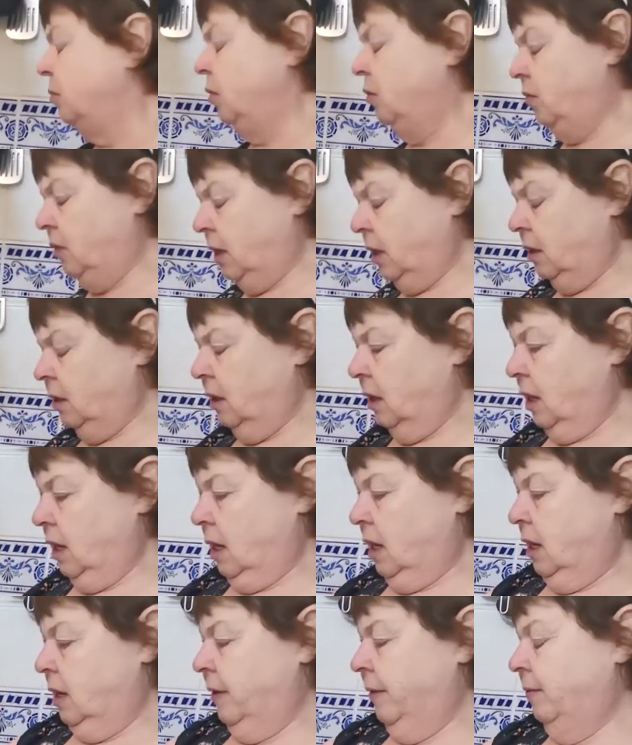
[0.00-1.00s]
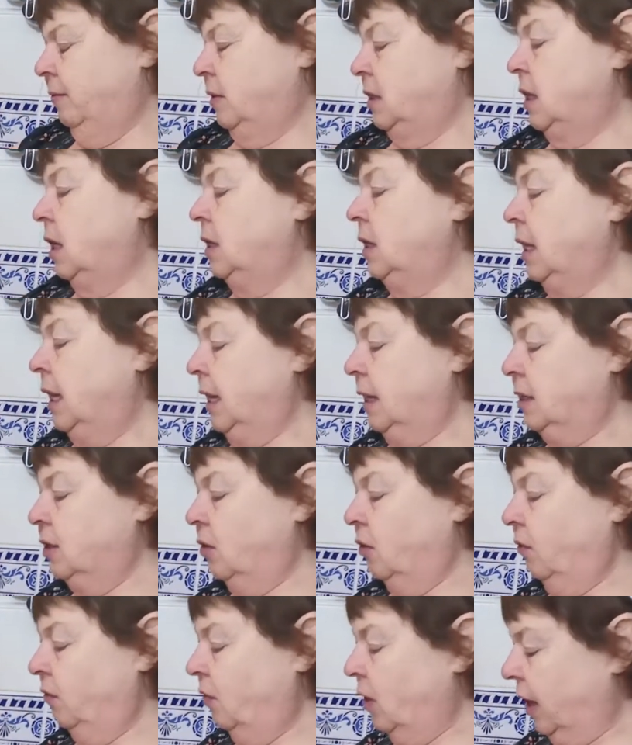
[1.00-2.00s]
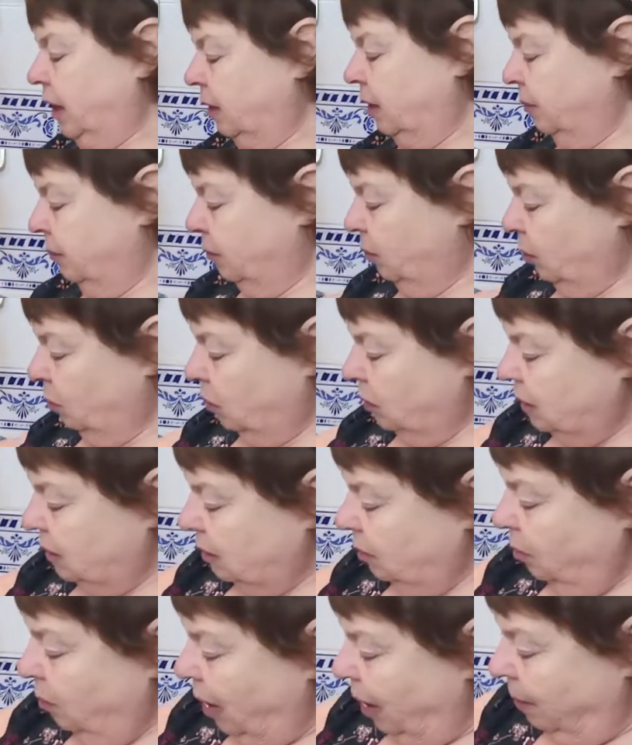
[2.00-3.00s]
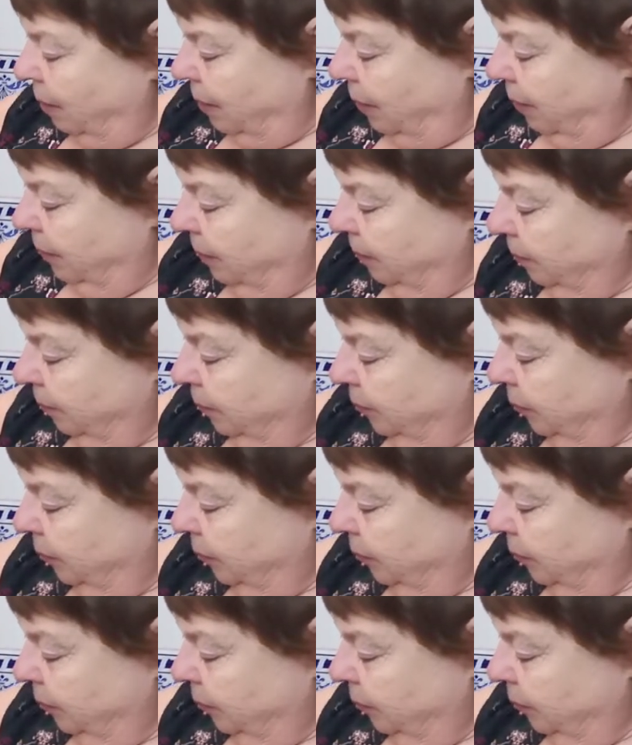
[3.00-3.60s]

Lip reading: just moved it. Turn the heat off. Right, we want some pepper.